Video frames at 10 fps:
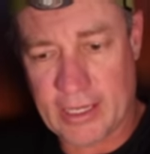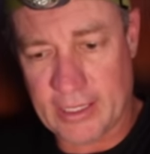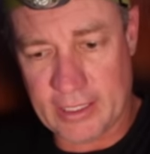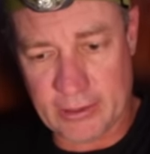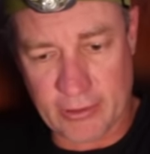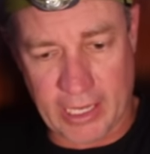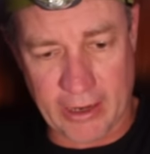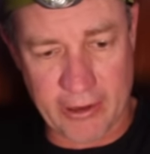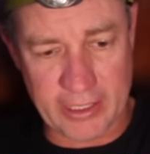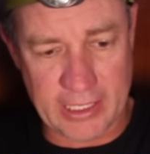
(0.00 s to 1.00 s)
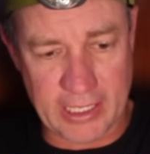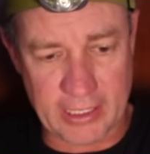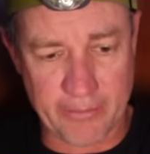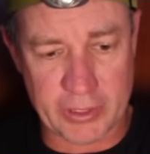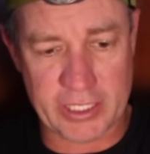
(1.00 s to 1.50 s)
and this will carry it down
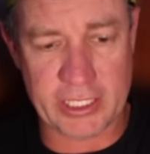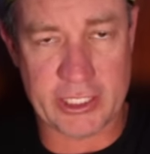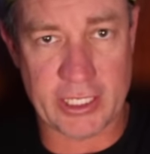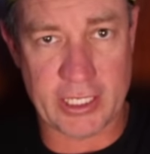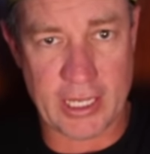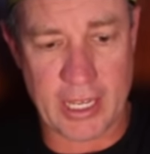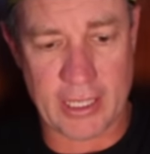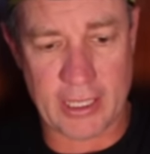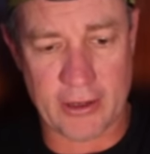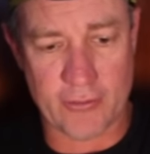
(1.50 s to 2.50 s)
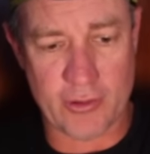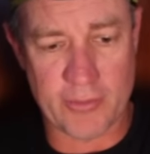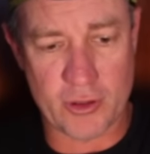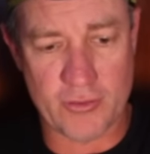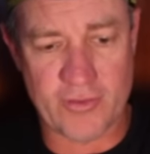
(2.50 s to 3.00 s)
to position, and then I'll
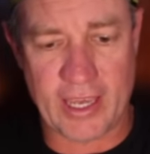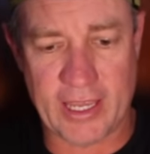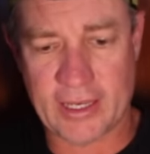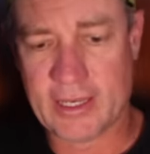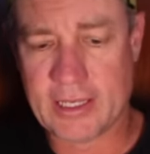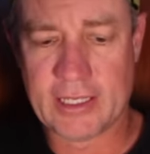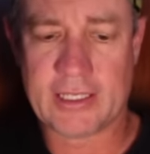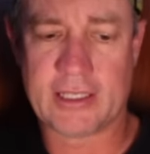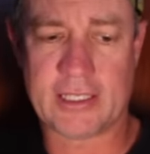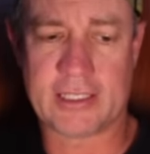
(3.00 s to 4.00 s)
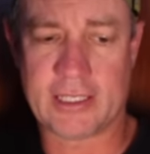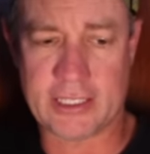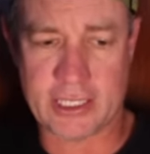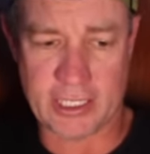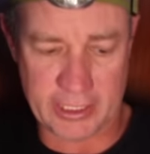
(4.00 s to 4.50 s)
remove that. So this
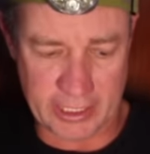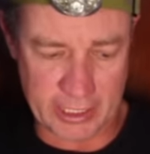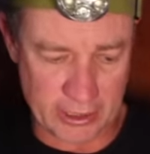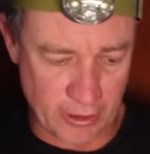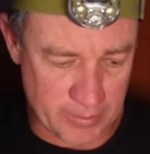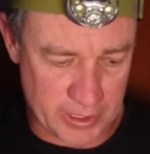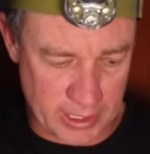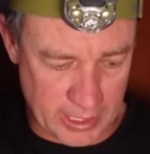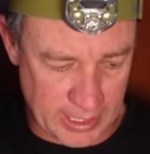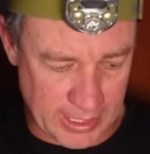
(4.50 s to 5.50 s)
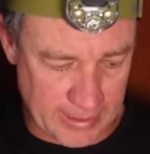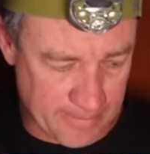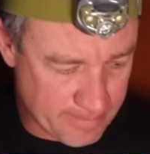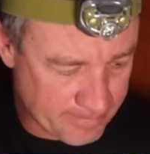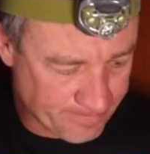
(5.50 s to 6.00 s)
initially just stops the
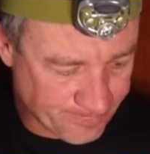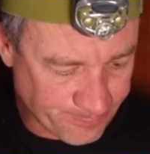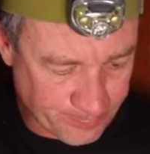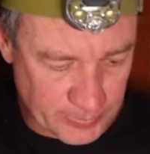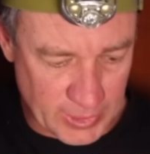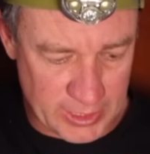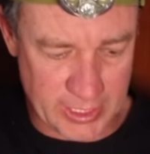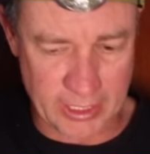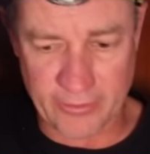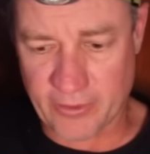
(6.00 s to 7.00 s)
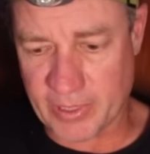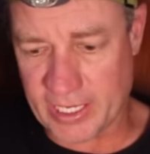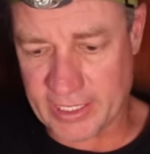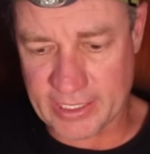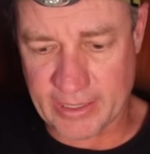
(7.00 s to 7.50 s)
um, seal from
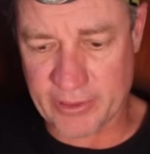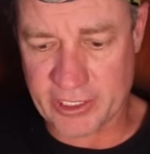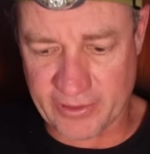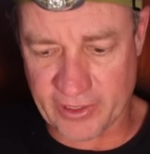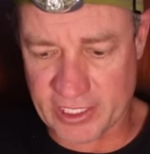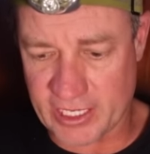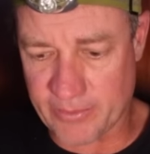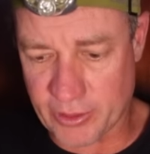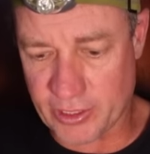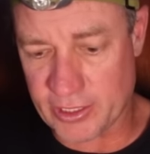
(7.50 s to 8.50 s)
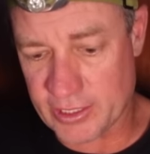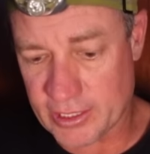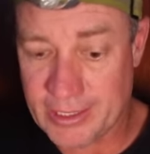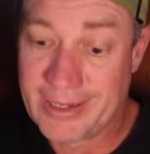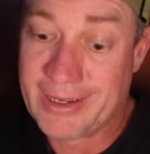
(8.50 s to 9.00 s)
getting damaged if there's any burrs.
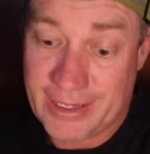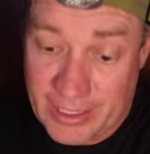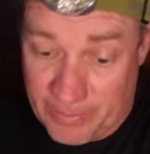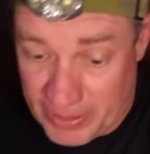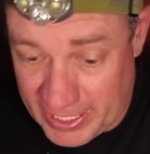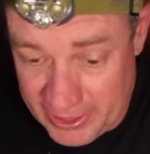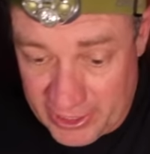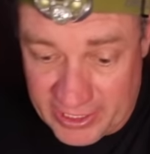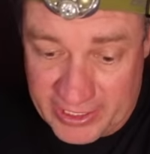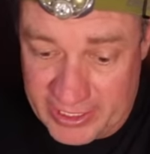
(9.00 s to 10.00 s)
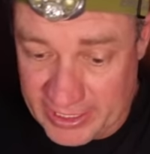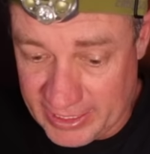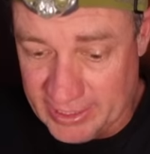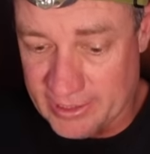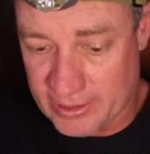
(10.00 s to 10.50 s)
The part you can
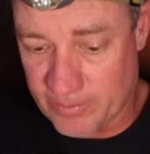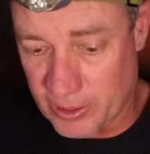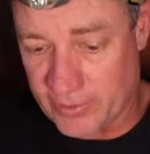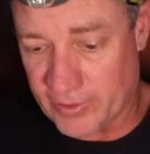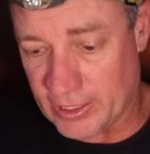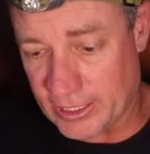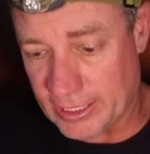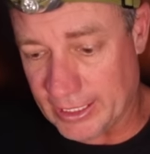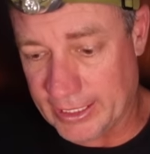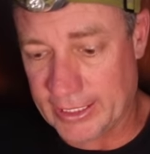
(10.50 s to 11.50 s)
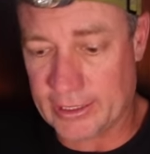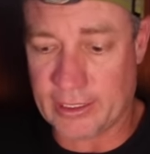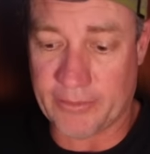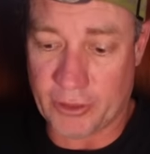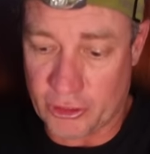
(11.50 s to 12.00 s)
see is perfectly clean.
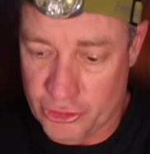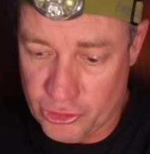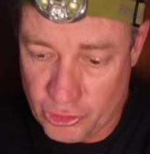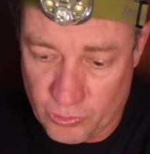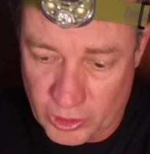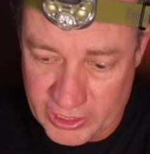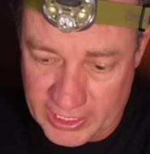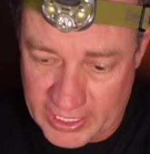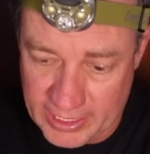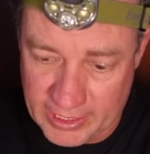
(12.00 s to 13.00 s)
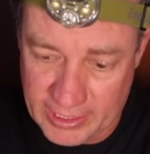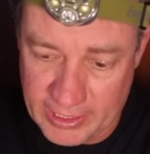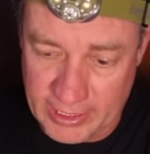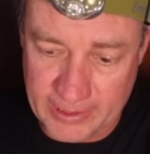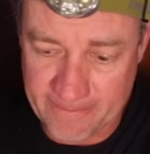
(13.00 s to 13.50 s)
I'm not sure what's under
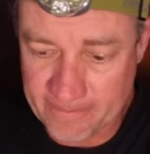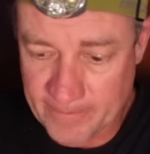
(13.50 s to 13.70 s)
the